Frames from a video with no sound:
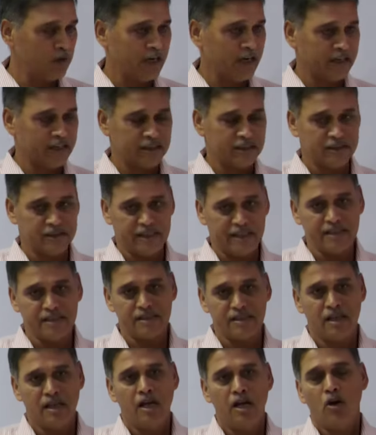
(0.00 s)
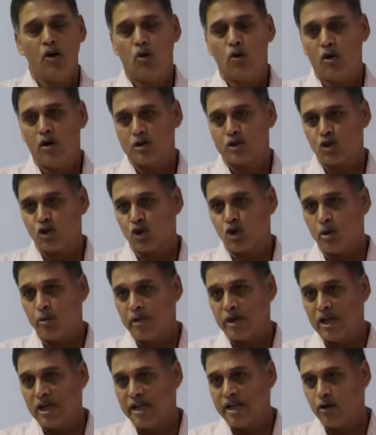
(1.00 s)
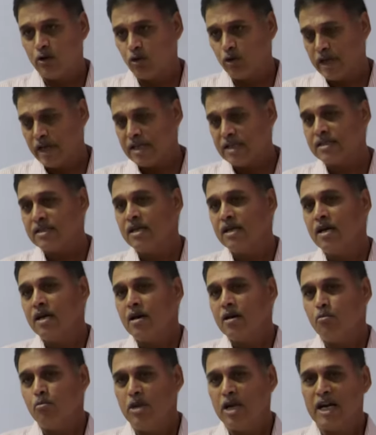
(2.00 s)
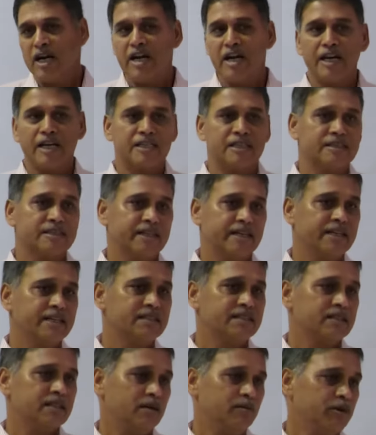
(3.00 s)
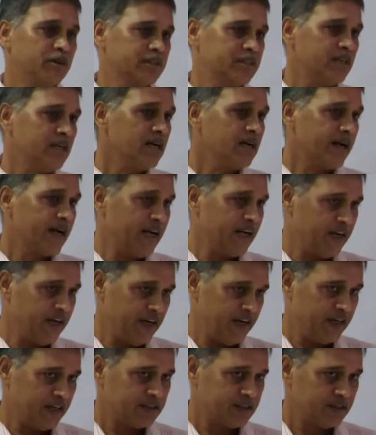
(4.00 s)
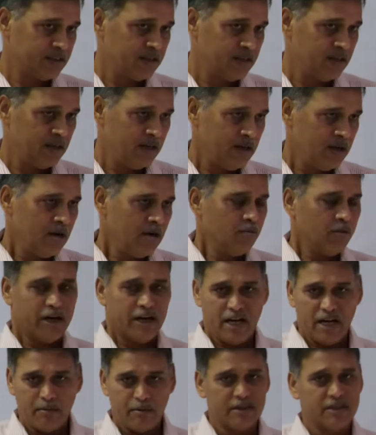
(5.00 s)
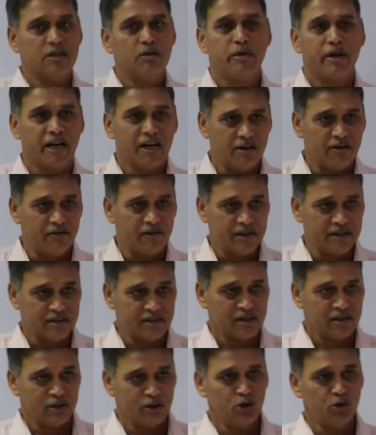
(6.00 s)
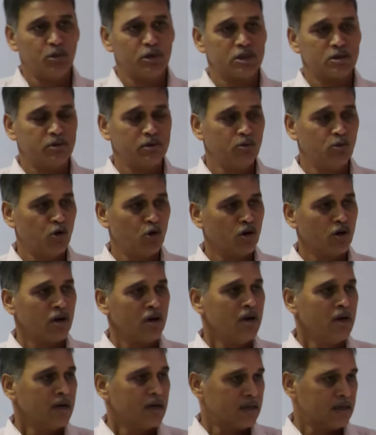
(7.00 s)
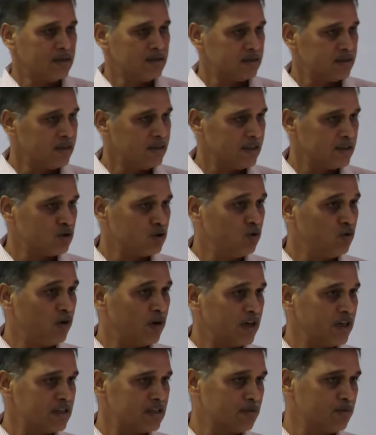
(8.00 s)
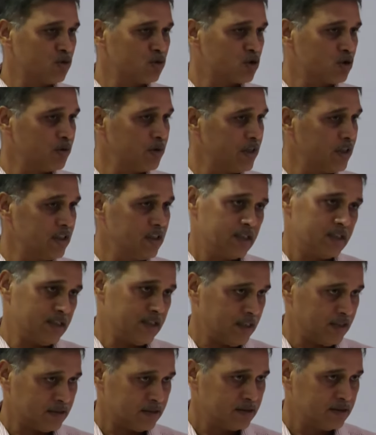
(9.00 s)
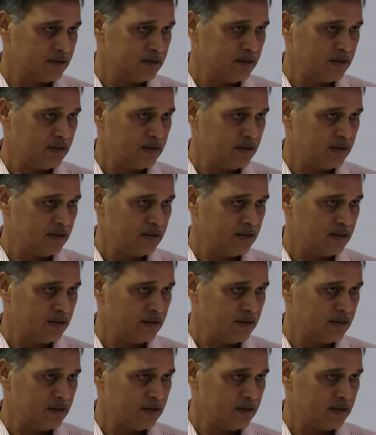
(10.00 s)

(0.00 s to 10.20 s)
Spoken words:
plan exercise, also commonly known as military exercise amongst the candidates. A name doesn't make a difference. You must be more concerned as to what is supposed to be done this task.